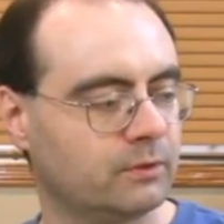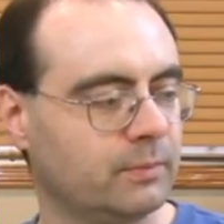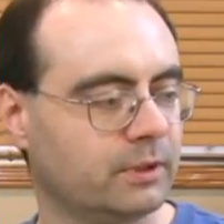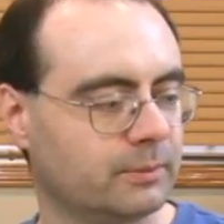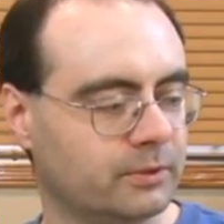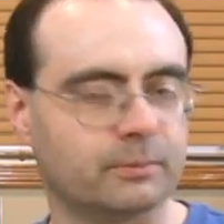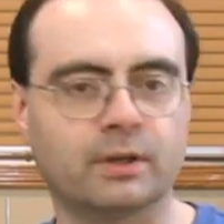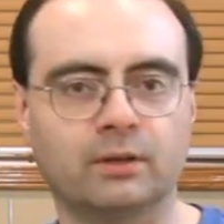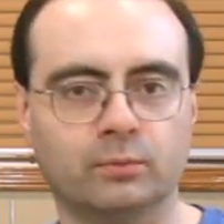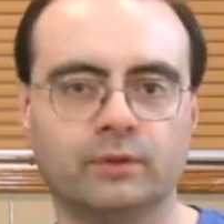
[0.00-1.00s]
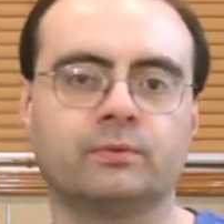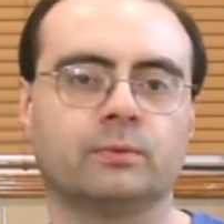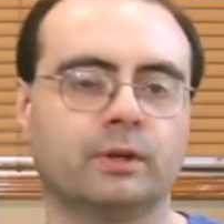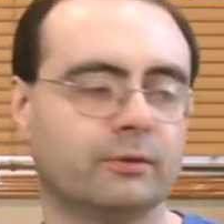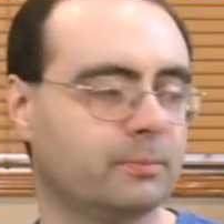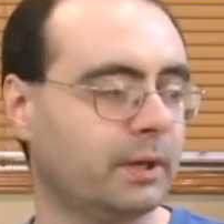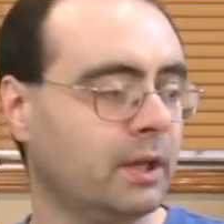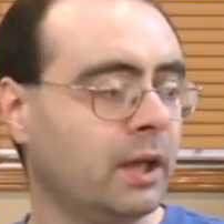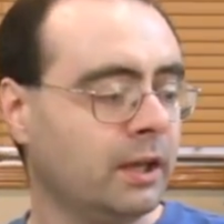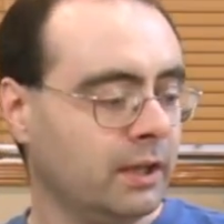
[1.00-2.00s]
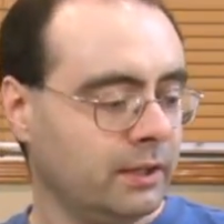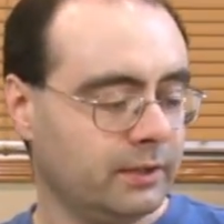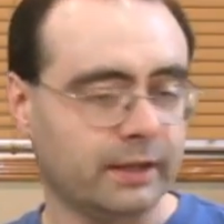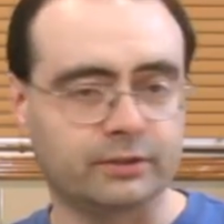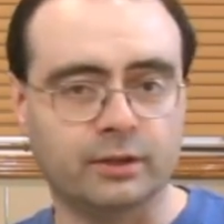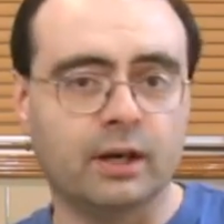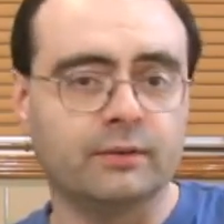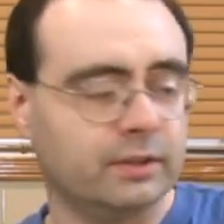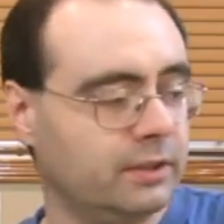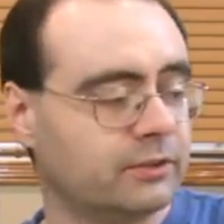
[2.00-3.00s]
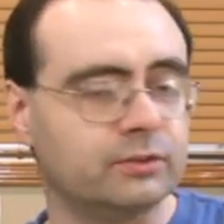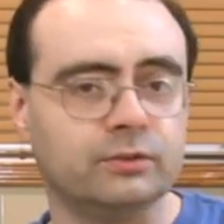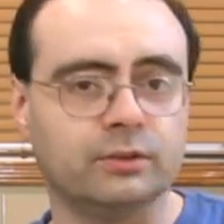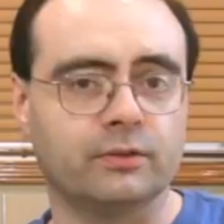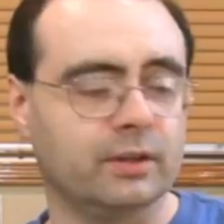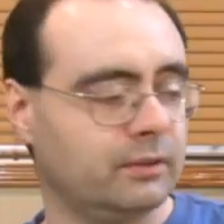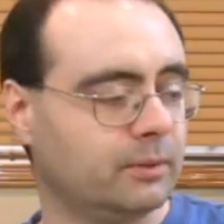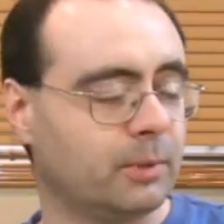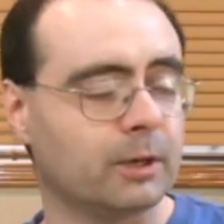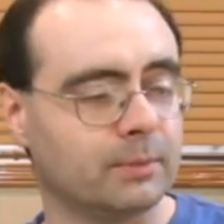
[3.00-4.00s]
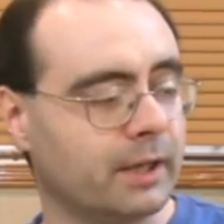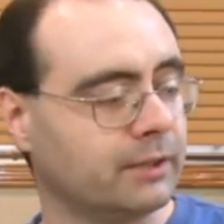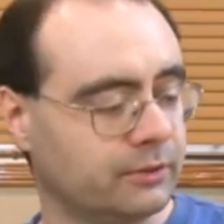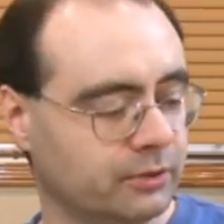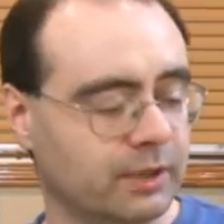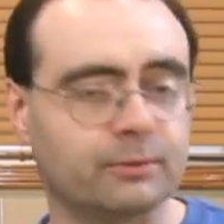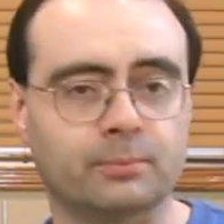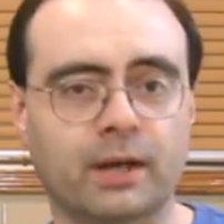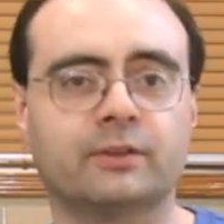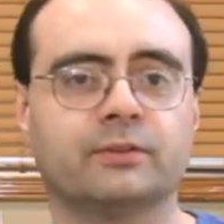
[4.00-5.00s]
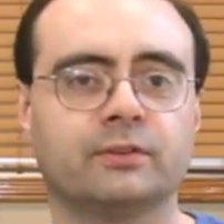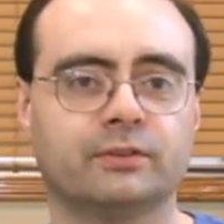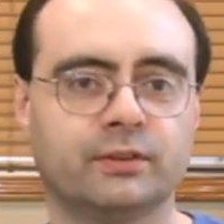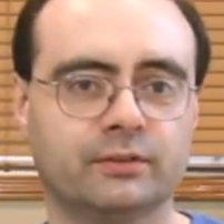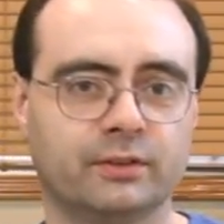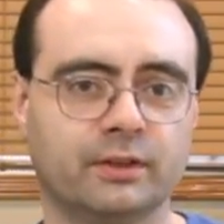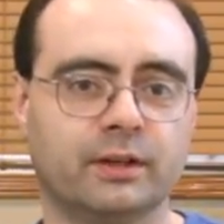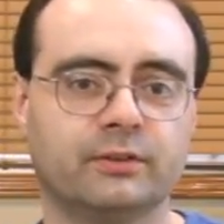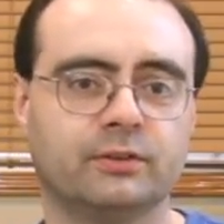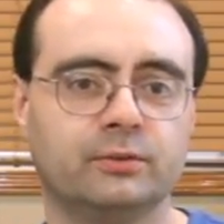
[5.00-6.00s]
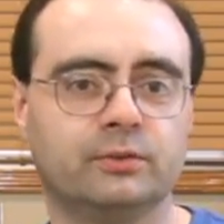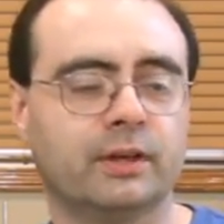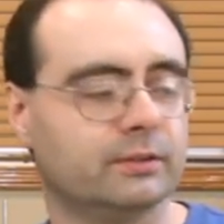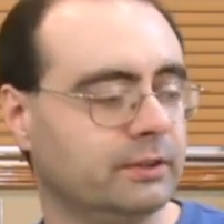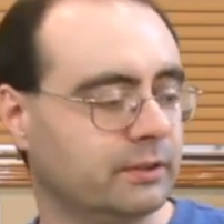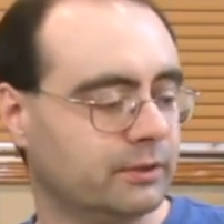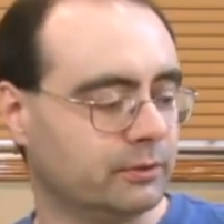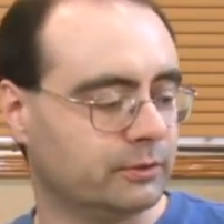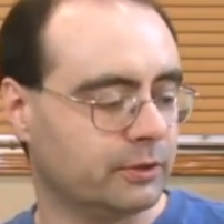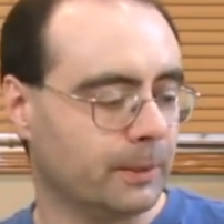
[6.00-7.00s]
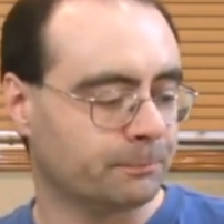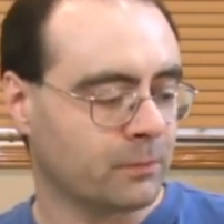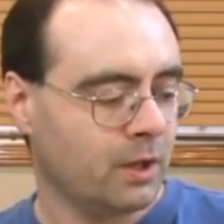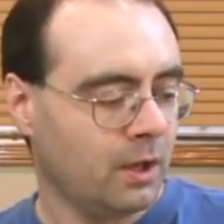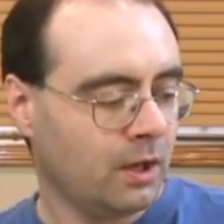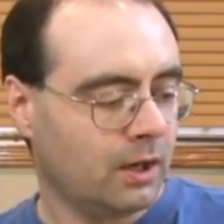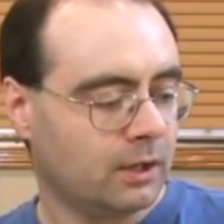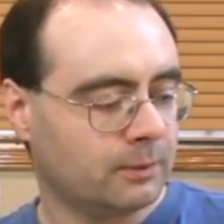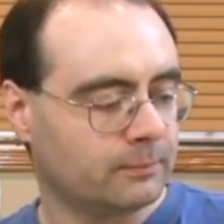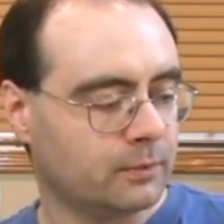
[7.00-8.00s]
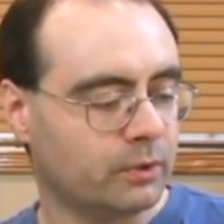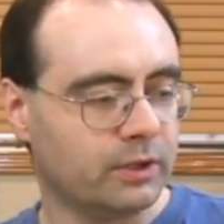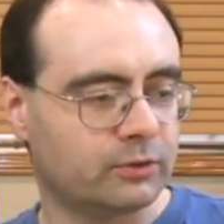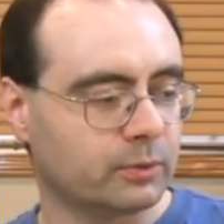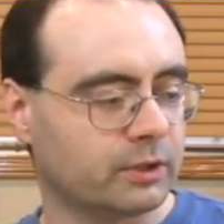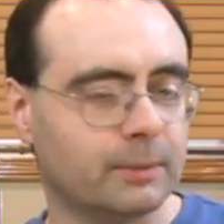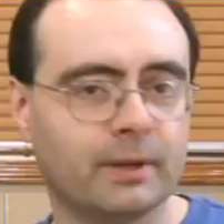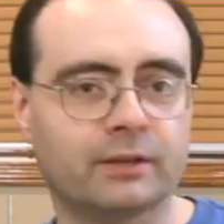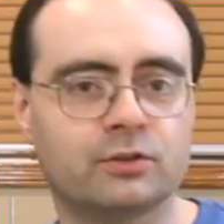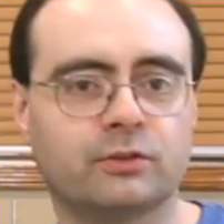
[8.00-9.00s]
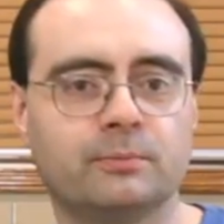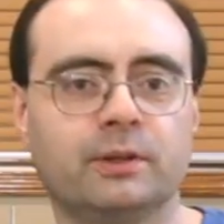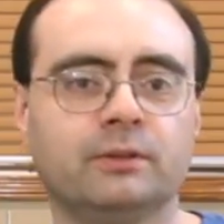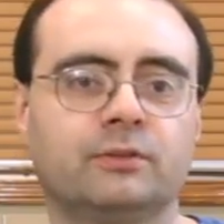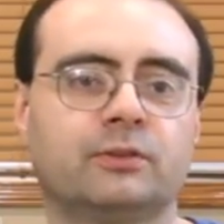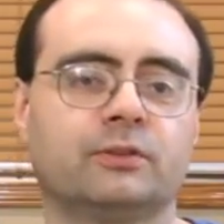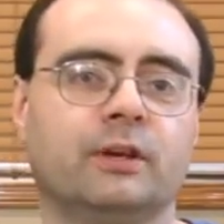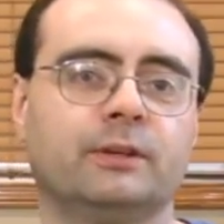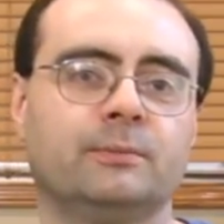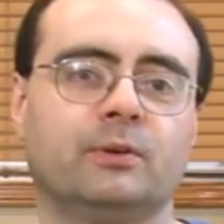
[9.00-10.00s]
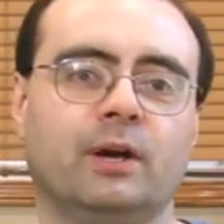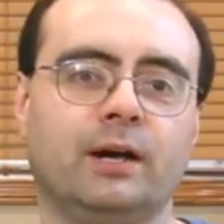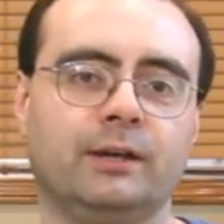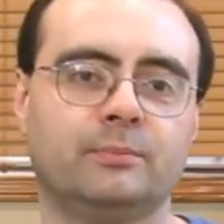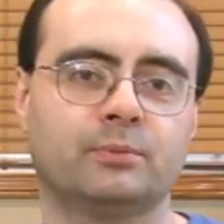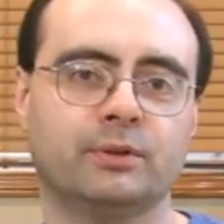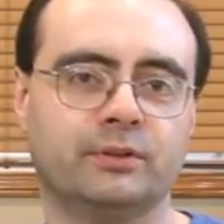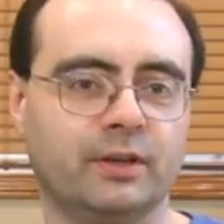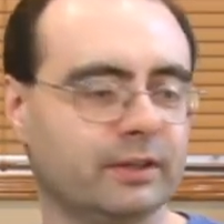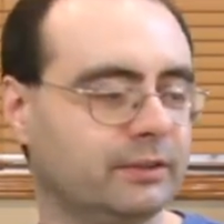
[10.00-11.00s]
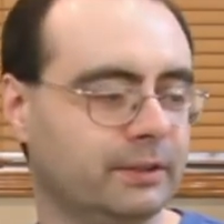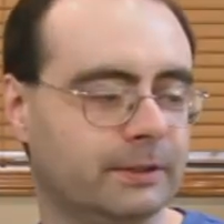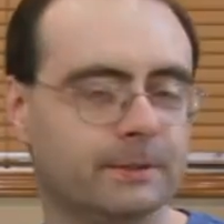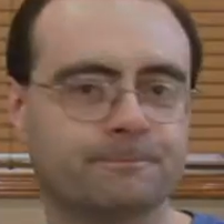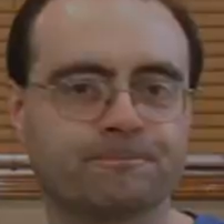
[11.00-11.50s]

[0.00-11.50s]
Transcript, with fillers: Make up some kind of riff or whatever. But the act of it is, you know, the, the bottom line is you're gonna have to practice this as a, as a new technique and a new skill. Um, okay, so we're going to come back in just a minute and start talking about hybrid technique.